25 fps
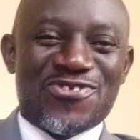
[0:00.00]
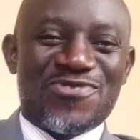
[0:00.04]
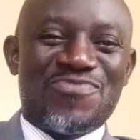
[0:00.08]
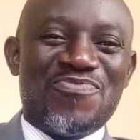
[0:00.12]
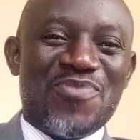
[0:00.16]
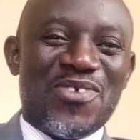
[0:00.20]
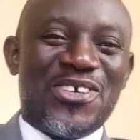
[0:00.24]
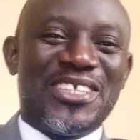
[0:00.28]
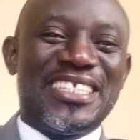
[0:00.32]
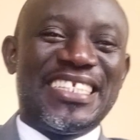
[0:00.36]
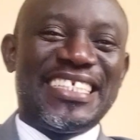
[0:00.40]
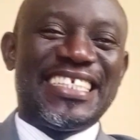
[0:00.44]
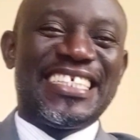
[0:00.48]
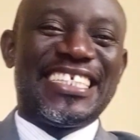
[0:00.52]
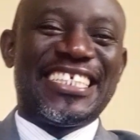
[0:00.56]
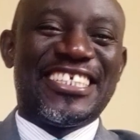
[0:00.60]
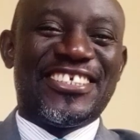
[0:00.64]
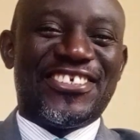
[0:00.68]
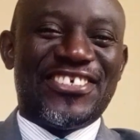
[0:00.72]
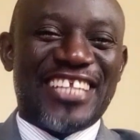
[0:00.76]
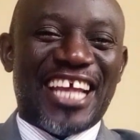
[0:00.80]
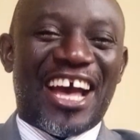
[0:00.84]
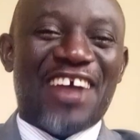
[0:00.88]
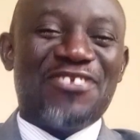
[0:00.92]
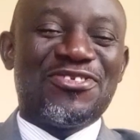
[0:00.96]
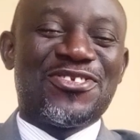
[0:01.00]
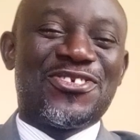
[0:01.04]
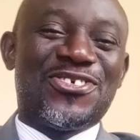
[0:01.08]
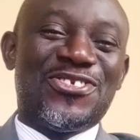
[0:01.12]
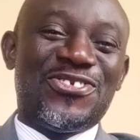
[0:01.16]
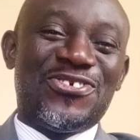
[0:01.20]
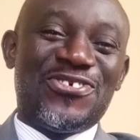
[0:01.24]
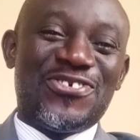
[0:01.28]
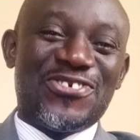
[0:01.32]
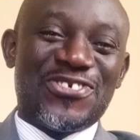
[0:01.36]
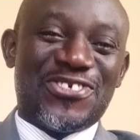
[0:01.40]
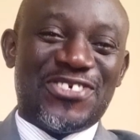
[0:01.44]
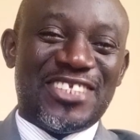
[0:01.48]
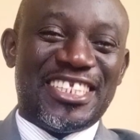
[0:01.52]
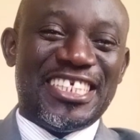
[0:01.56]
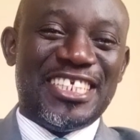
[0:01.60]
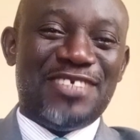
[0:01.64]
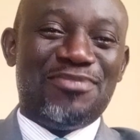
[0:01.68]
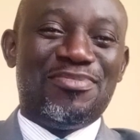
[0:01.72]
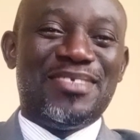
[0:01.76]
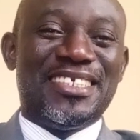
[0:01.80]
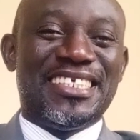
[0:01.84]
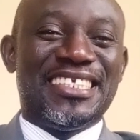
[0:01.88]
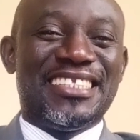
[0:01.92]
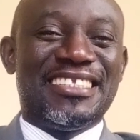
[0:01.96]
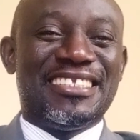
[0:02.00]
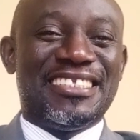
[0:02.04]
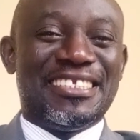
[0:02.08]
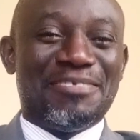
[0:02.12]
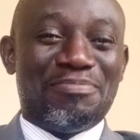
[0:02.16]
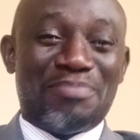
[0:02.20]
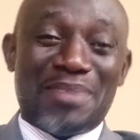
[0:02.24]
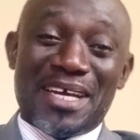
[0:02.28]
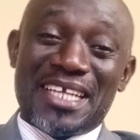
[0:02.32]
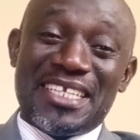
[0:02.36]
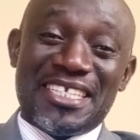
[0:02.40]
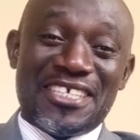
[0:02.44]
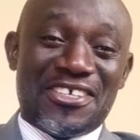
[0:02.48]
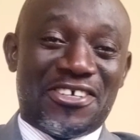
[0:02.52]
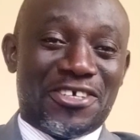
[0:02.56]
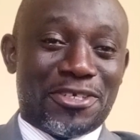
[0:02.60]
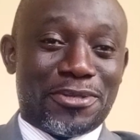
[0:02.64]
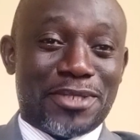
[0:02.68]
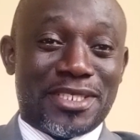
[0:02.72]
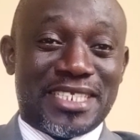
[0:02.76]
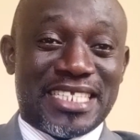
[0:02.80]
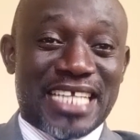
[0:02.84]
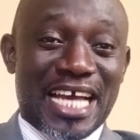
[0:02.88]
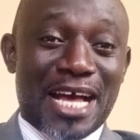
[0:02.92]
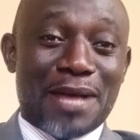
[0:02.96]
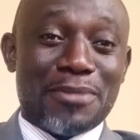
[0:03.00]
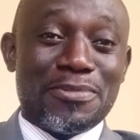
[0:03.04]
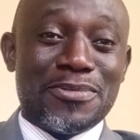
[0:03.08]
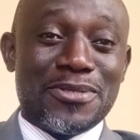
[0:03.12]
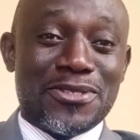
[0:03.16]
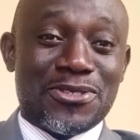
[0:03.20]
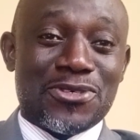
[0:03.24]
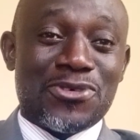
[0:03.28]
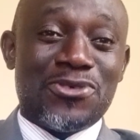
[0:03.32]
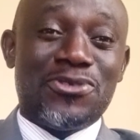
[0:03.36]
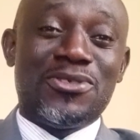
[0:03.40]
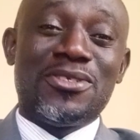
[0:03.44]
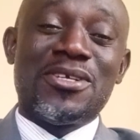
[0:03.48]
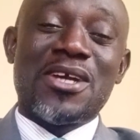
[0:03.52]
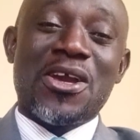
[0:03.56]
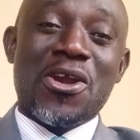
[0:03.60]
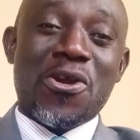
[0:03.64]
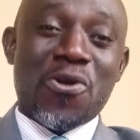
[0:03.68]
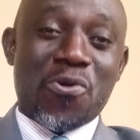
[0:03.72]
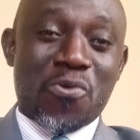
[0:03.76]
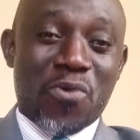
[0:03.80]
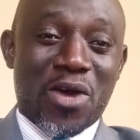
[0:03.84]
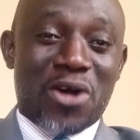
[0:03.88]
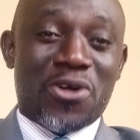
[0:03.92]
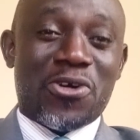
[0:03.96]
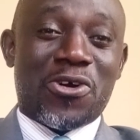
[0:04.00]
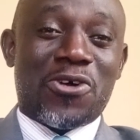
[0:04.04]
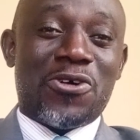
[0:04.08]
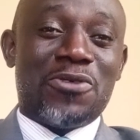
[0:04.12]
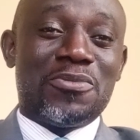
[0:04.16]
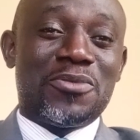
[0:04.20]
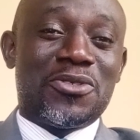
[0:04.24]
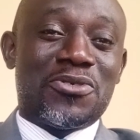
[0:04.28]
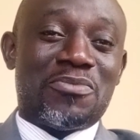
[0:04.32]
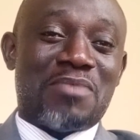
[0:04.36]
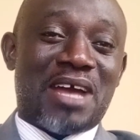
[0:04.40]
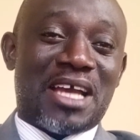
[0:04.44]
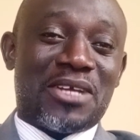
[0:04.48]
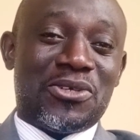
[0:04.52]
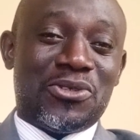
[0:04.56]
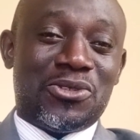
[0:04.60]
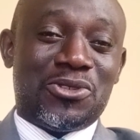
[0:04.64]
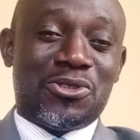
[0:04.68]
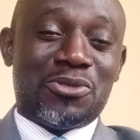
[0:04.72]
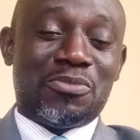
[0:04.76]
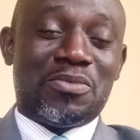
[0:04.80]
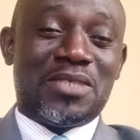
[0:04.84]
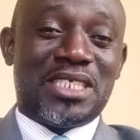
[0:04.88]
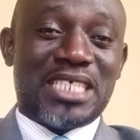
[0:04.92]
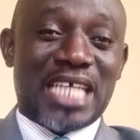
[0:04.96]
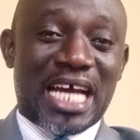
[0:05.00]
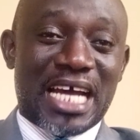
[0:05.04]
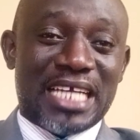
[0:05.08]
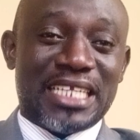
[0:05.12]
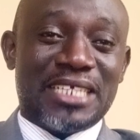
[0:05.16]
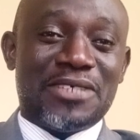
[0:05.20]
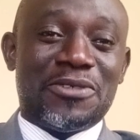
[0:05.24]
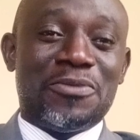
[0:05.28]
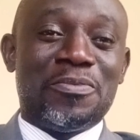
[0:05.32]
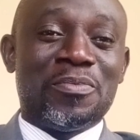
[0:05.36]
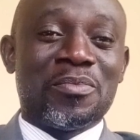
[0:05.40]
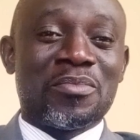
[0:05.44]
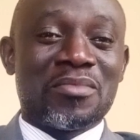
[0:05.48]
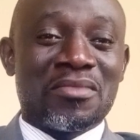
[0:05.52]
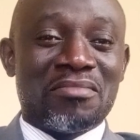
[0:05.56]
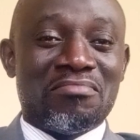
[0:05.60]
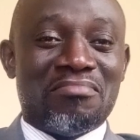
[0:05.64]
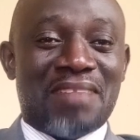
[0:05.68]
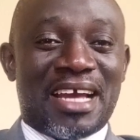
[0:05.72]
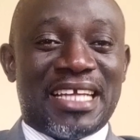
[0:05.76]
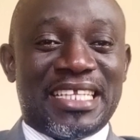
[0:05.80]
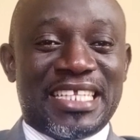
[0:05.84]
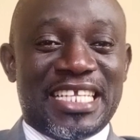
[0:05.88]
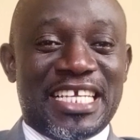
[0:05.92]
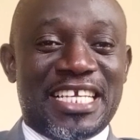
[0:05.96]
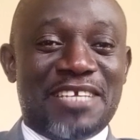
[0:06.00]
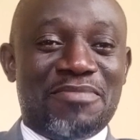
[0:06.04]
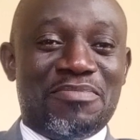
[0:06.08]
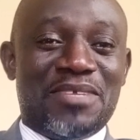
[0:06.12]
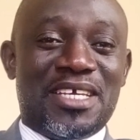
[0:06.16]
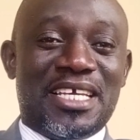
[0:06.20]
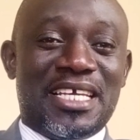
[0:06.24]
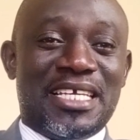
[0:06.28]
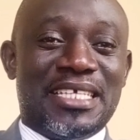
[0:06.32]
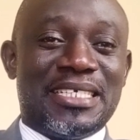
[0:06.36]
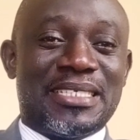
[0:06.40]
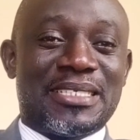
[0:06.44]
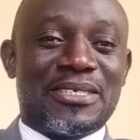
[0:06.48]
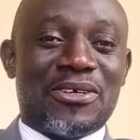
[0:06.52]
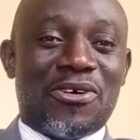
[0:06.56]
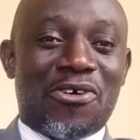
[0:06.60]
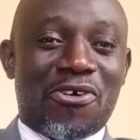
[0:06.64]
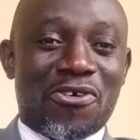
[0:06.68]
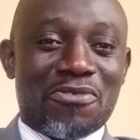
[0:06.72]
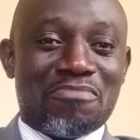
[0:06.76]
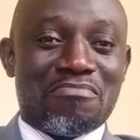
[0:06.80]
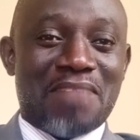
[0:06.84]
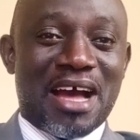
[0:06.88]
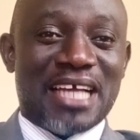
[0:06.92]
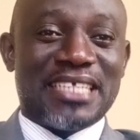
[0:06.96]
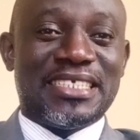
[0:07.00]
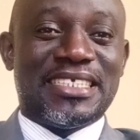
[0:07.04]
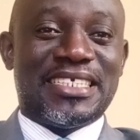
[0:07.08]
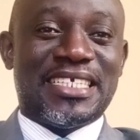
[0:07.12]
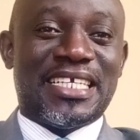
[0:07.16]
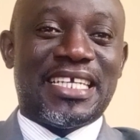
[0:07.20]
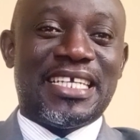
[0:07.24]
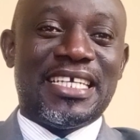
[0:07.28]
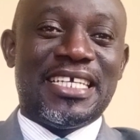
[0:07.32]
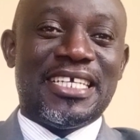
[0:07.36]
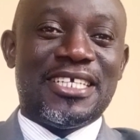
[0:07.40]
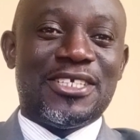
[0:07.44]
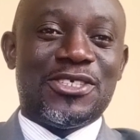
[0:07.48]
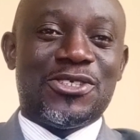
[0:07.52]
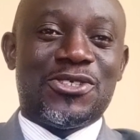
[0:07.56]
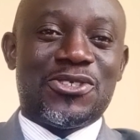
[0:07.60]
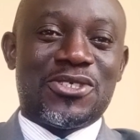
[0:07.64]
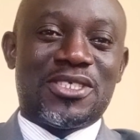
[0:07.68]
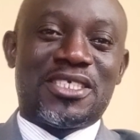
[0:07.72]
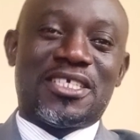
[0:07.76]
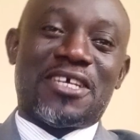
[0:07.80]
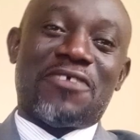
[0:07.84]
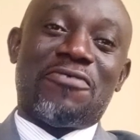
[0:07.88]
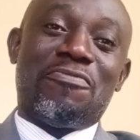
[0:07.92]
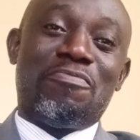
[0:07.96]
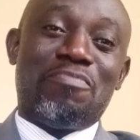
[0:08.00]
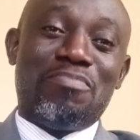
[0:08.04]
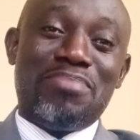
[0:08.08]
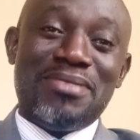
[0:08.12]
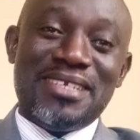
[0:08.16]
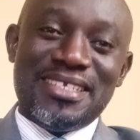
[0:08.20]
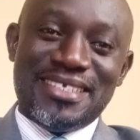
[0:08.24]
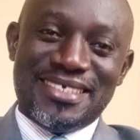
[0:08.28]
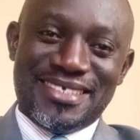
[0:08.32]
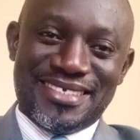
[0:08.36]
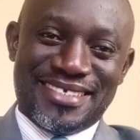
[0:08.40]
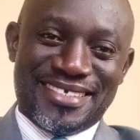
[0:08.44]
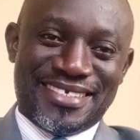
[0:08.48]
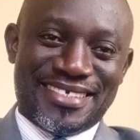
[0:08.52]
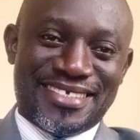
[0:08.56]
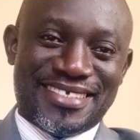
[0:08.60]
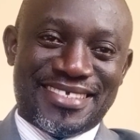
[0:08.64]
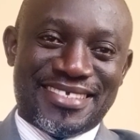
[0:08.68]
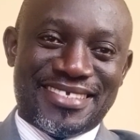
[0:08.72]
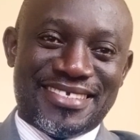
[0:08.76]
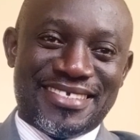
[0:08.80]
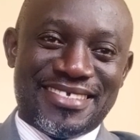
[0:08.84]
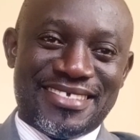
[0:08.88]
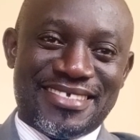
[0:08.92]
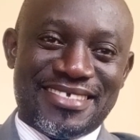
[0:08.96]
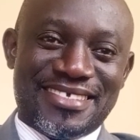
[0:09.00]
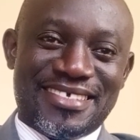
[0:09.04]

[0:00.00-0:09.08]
morning, good afternoon, good evening, depending on your time zone. Welcome to my YouTube channel. My name is Ogbanje Joseph. Please